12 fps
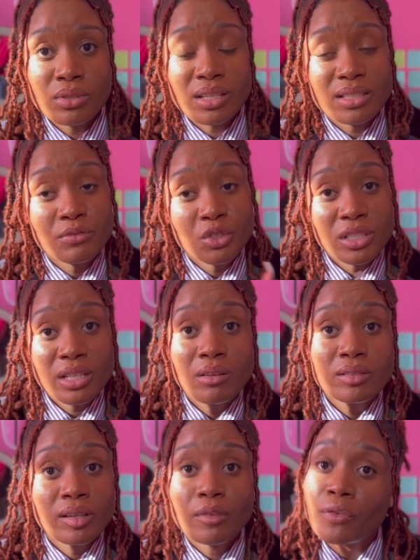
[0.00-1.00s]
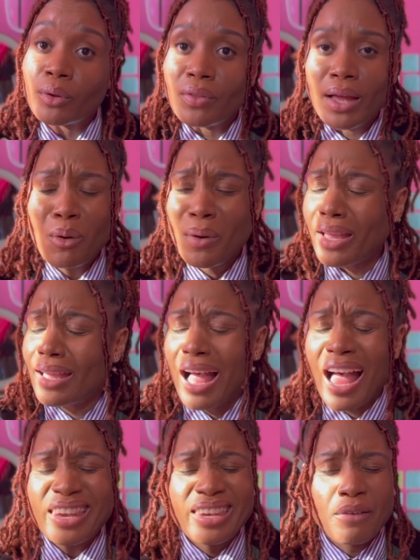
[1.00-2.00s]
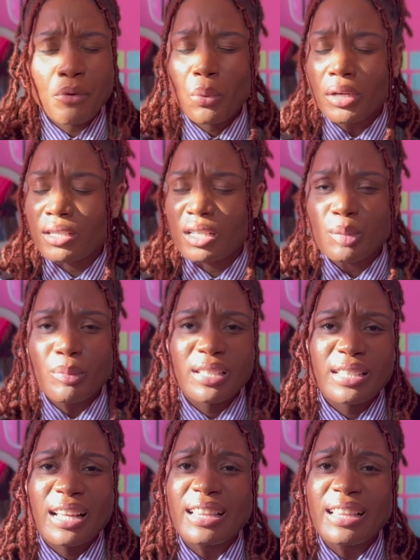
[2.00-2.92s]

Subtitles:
because if Giselle did feel that way, I never want to dismiss that.